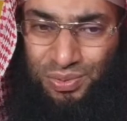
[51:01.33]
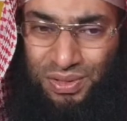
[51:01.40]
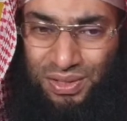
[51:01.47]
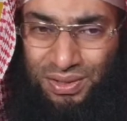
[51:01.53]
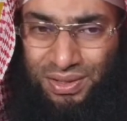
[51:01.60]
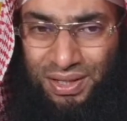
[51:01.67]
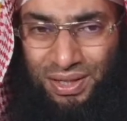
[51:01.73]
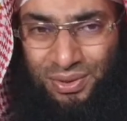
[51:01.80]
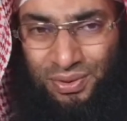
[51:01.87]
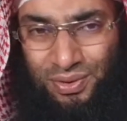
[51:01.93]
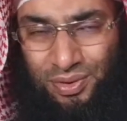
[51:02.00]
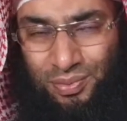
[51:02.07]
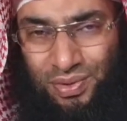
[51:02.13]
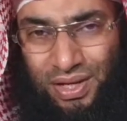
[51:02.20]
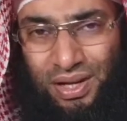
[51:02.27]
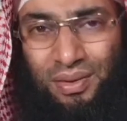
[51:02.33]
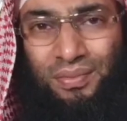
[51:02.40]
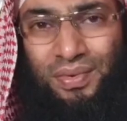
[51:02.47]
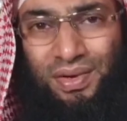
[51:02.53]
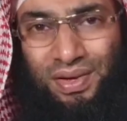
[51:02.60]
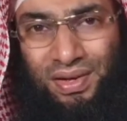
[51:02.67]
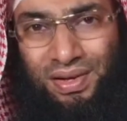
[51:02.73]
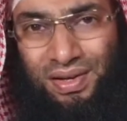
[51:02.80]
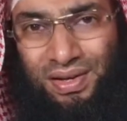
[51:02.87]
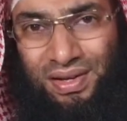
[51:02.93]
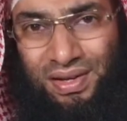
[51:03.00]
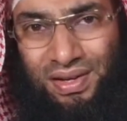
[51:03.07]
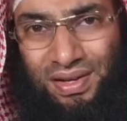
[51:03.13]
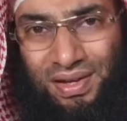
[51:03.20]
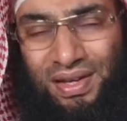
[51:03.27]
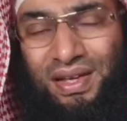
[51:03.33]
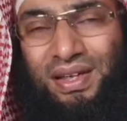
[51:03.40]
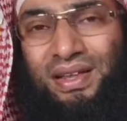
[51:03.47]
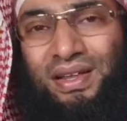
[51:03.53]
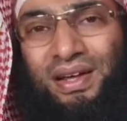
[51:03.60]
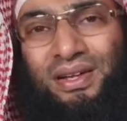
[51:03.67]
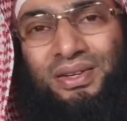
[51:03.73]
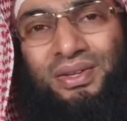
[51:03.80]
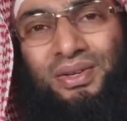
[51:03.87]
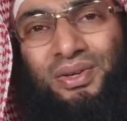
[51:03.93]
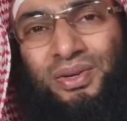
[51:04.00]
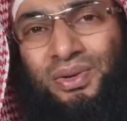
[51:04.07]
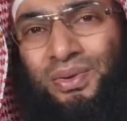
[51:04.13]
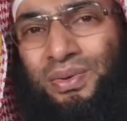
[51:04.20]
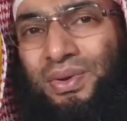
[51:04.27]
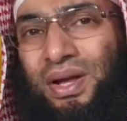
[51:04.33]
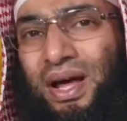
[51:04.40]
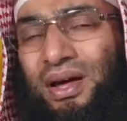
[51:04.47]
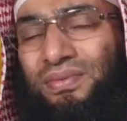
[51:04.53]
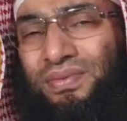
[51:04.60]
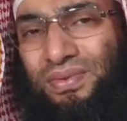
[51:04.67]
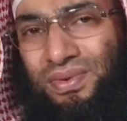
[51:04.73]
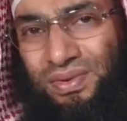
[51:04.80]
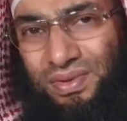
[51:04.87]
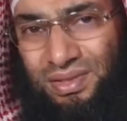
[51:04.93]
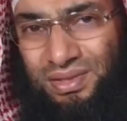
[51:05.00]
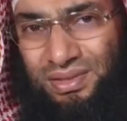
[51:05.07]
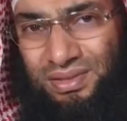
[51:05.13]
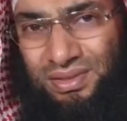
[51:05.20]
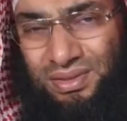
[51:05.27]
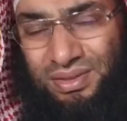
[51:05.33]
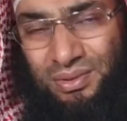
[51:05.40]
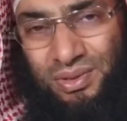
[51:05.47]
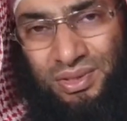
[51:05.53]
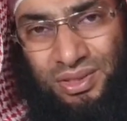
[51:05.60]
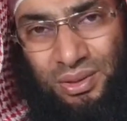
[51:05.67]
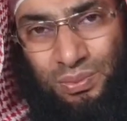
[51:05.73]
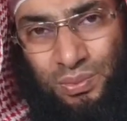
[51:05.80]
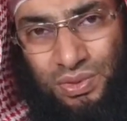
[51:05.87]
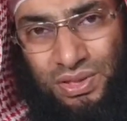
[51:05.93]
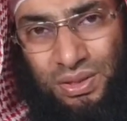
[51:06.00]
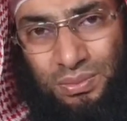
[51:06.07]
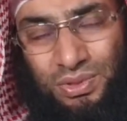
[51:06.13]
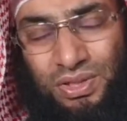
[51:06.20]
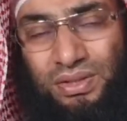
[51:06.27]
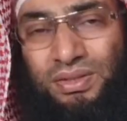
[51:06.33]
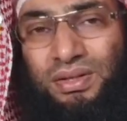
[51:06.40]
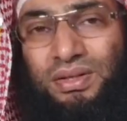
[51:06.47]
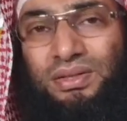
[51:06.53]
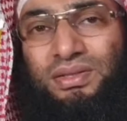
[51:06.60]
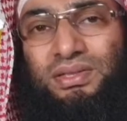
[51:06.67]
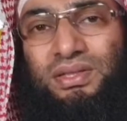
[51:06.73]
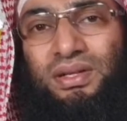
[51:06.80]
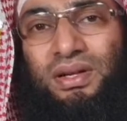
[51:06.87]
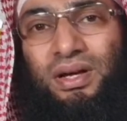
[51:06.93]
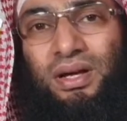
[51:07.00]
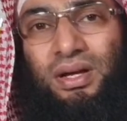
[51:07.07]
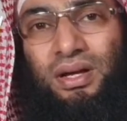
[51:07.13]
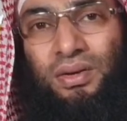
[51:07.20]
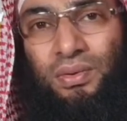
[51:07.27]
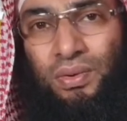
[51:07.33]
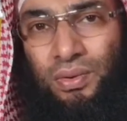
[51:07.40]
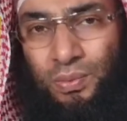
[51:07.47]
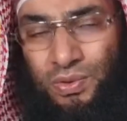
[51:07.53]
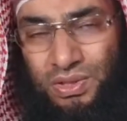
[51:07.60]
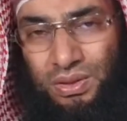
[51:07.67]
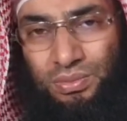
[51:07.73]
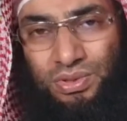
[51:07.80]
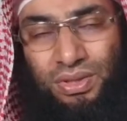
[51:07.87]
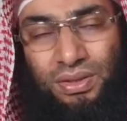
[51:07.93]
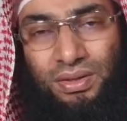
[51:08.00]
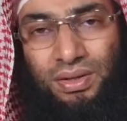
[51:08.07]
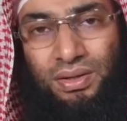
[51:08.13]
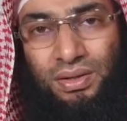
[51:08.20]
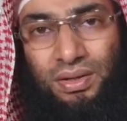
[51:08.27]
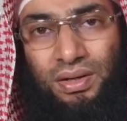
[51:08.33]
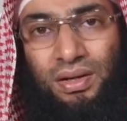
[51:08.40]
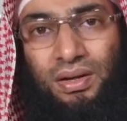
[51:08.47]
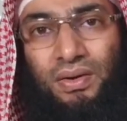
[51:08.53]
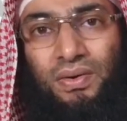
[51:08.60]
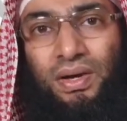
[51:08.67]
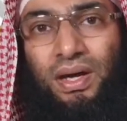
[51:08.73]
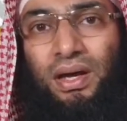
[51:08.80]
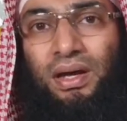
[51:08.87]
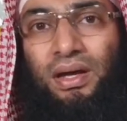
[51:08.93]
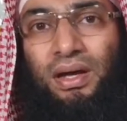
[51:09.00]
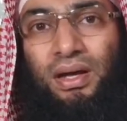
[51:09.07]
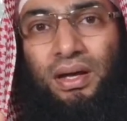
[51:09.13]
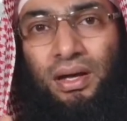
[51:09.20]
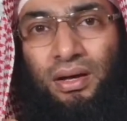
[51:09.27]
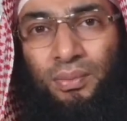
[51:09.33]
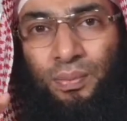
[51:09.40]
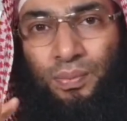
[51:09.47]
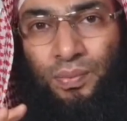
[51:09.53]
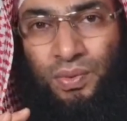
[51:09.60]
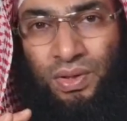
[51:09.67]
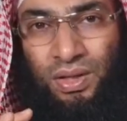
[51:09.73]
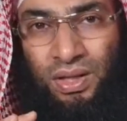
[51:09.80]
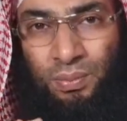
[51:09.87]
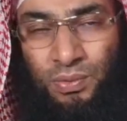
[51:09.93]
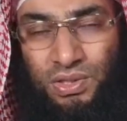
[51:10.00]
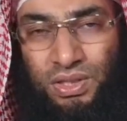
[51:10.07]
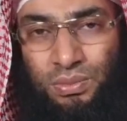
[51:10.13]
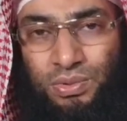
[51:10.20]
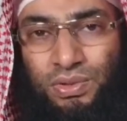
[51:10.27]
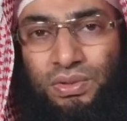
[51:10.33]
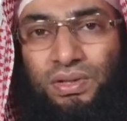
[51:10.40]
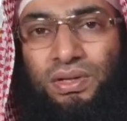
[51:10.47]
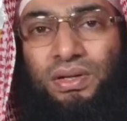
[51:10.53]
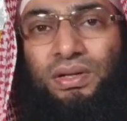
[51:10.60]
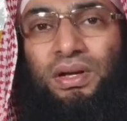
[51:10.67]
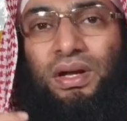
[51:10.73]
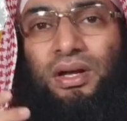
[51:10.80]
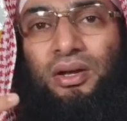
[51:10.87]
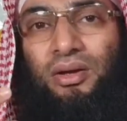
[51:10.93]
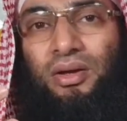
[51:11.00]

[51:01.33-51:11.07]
subhanahu wa ta'ala told Ibrahim that you'll have some Muslim children, non-Muslim children, okay? The Muslim children,